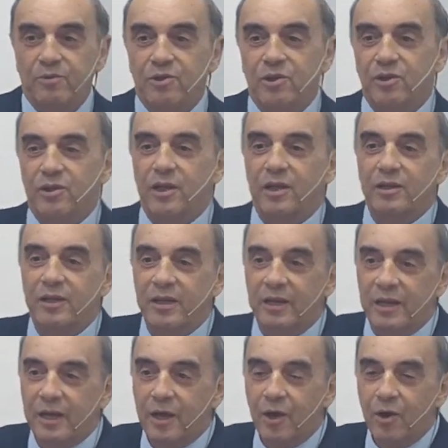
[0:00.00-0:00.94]
church
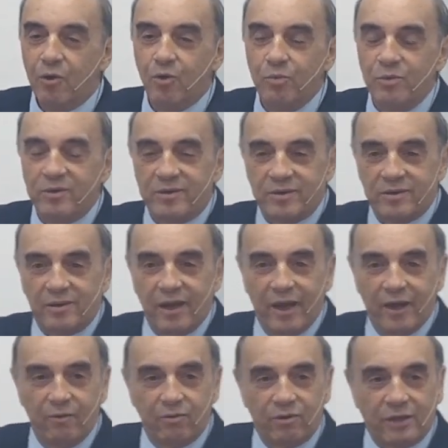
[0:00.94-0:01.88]
of the Word?
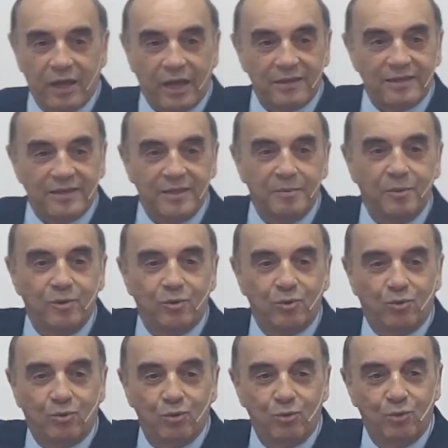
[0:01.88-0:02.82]
Because He wants to
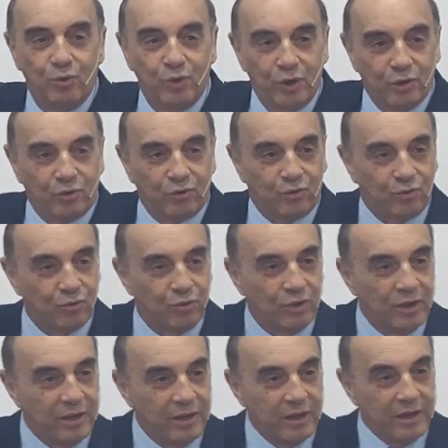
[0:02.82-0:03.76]
show to us that the
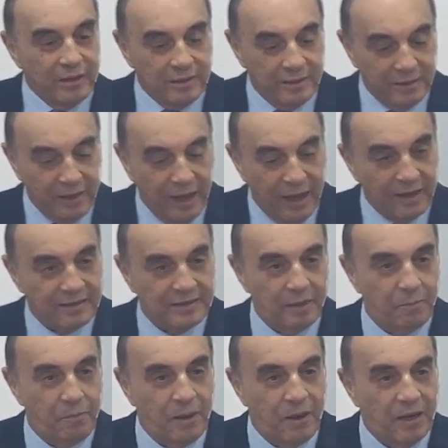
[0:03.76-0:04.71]
mystery is that is
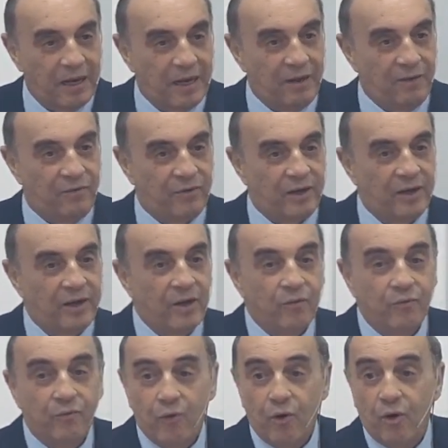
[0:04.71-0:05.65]
above all of
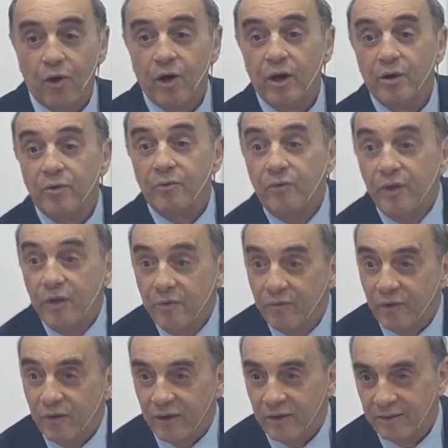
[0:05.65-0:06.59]
this. If this
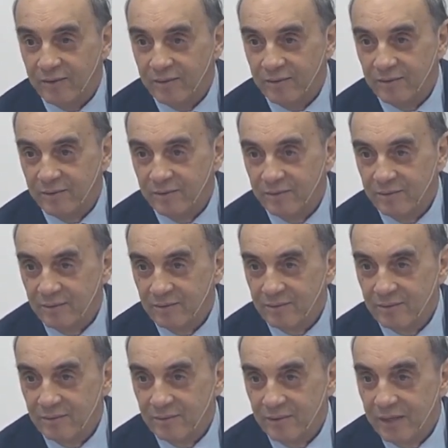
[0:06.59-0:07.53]
Word is
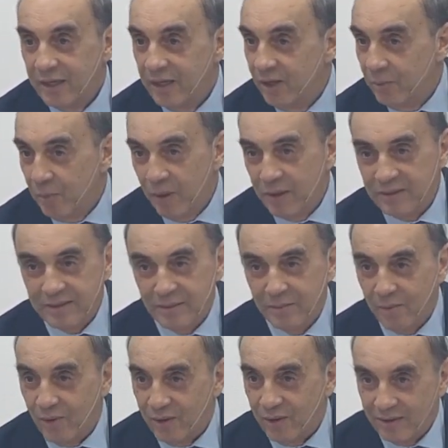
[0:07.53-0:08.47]
alive,
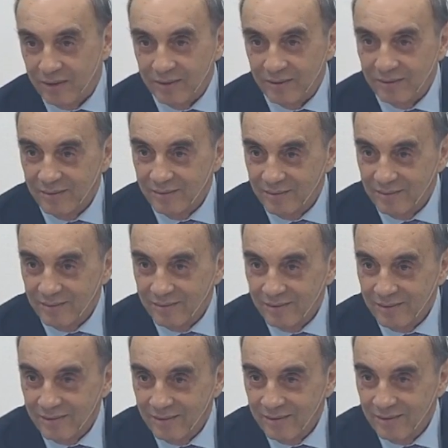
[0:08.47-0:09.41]
the
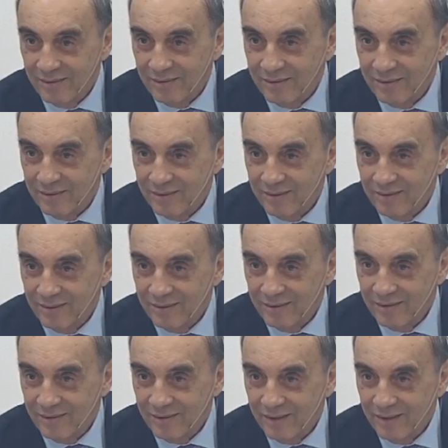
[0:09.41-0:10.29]
Word cannot be dead.